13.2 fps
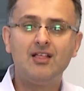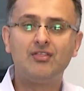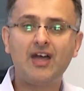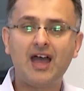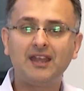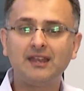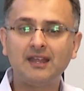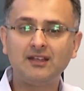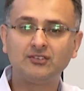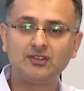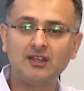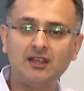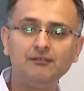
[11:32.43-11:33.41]
that
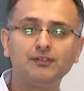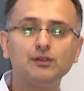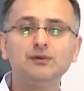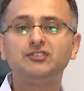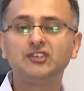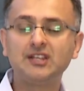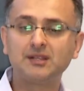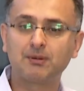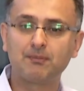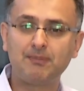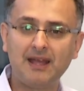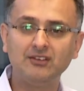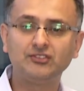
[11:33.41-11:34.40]
is influencing the
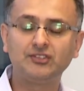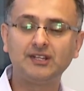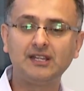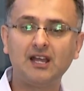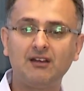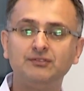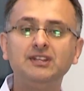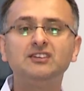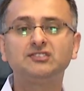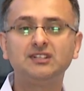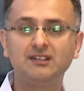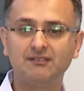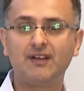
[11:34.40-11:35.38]
propensity of
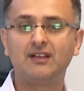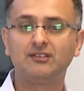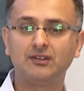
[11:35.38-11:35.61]
distant